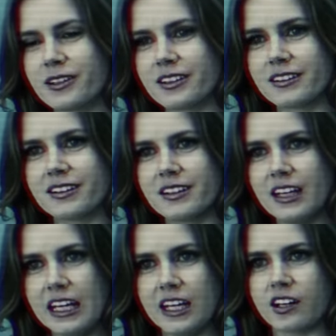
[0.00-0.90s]
Well,
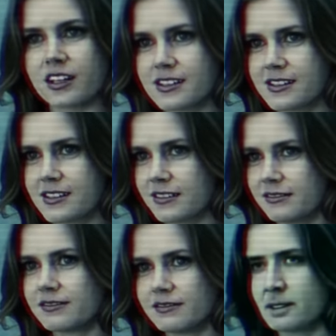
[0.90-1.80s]
here it's
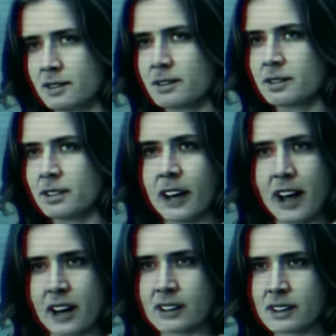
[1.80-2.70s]
an
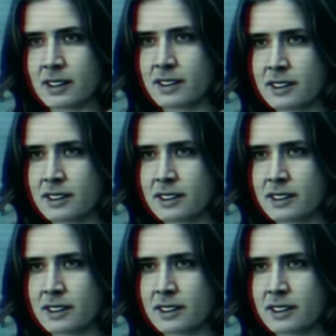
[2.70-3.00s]
S.